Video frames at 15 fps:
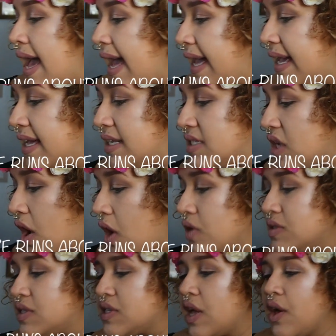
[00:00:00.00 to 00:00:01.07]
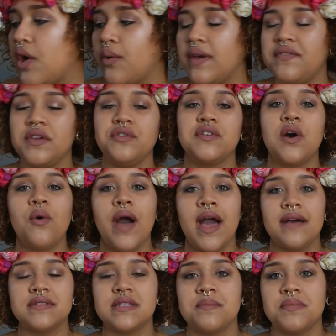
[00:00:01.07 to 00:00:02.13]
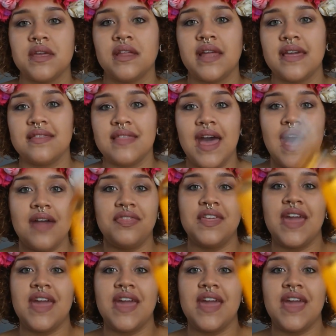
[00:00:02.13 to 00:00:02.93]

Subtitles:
And also, if you don't have something like that,